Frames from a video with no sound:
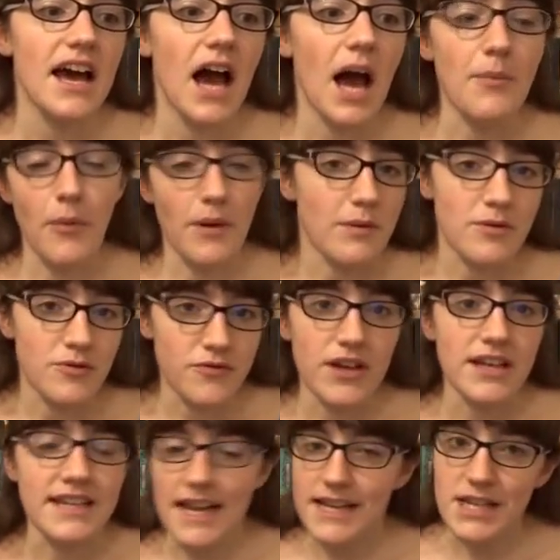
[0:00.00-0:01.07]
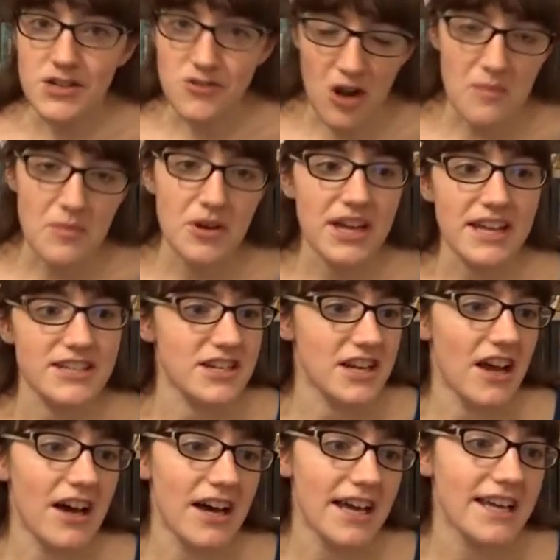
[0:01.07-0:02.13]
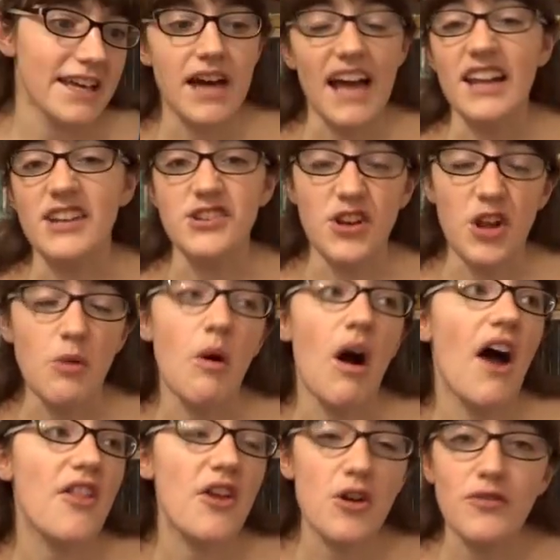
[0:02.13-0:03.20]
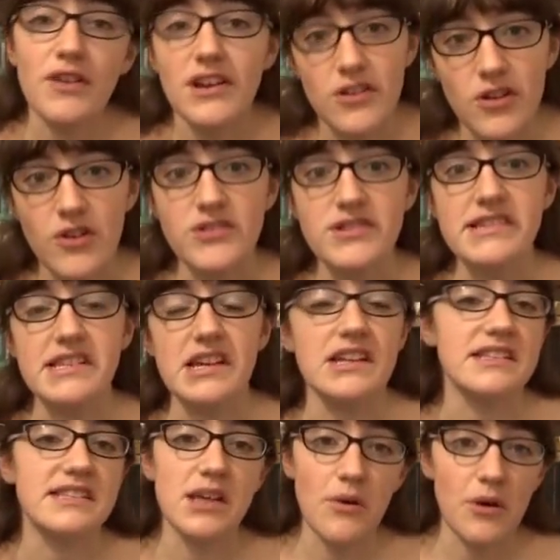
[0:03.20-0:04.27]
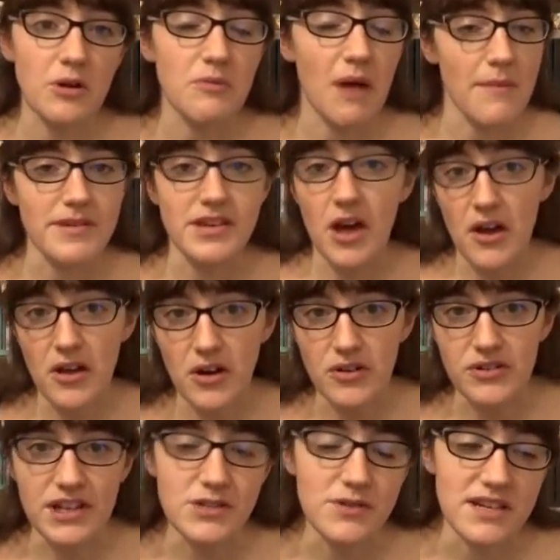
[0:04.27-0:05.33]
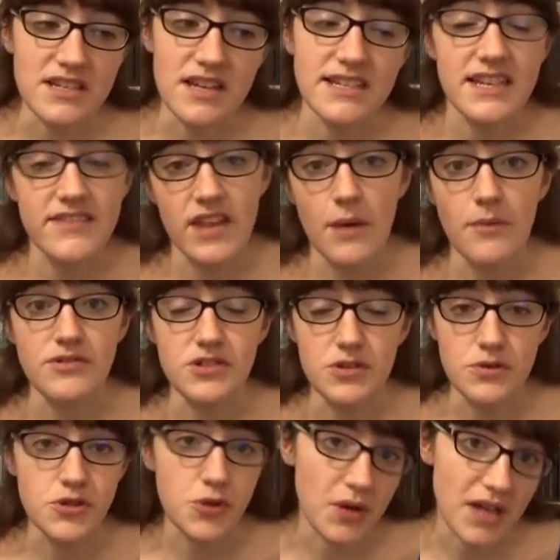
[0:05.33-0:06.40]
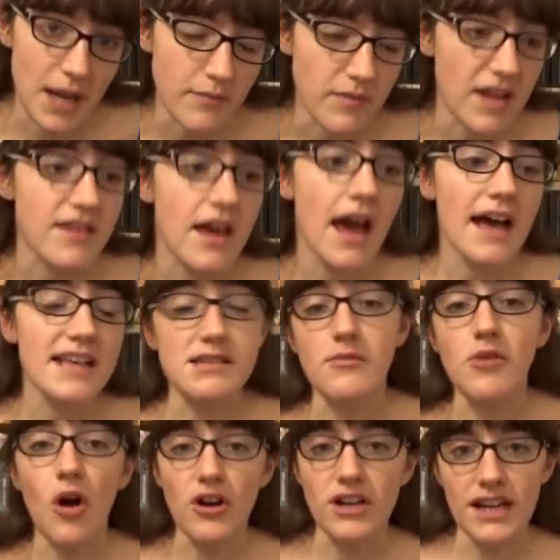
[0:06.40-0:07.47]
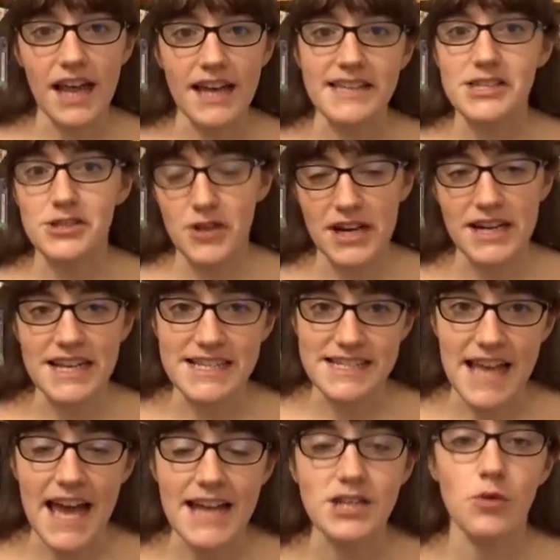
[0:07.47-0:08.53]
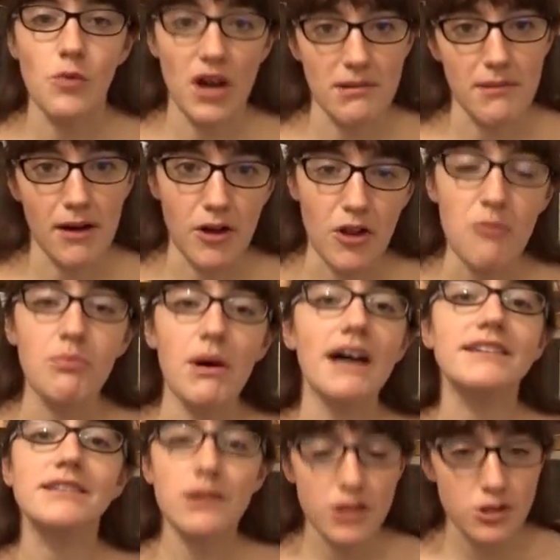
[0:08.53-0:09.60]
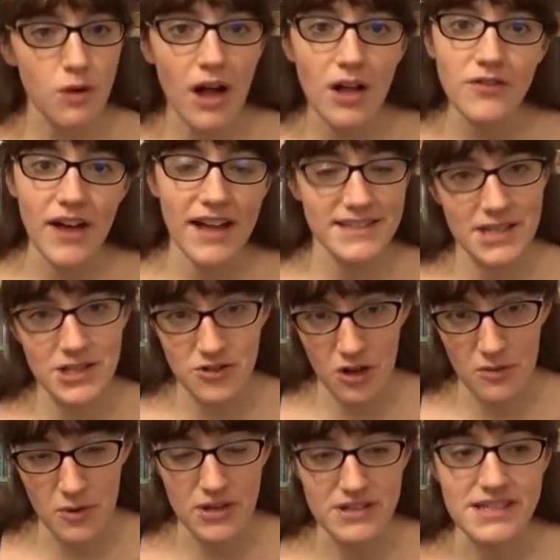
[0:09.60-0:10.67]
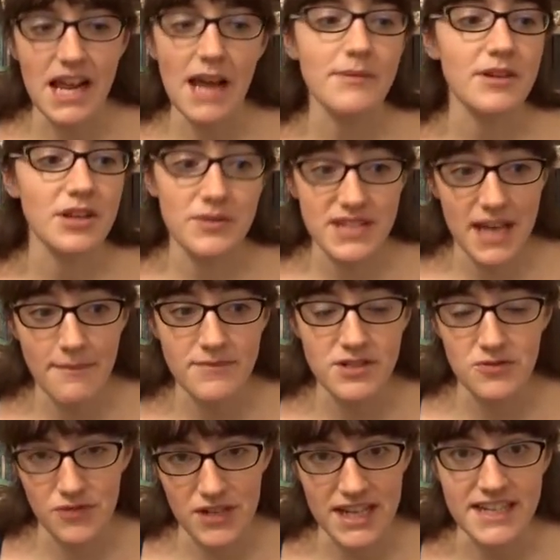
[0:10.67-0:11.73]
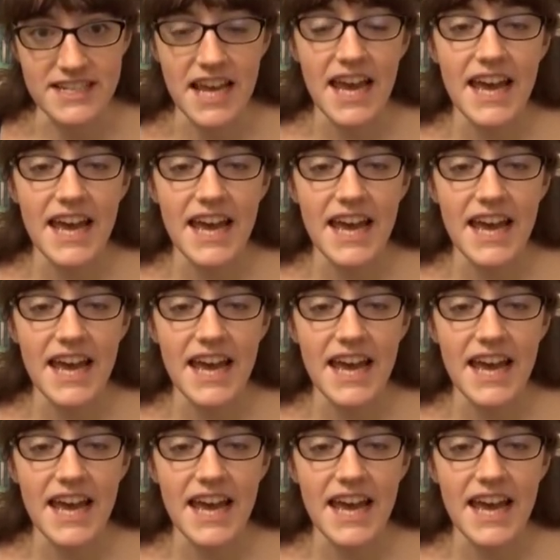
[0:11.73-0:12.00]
I probably wouldn't read an Anthony Trollope book in July, and I don't know what other readathons and so on might be going on in 2019 that I want to join in with. So I'm not going to like strictly set to one a month, but there are 12 Anthony Trollope books that I'm going to attempt to read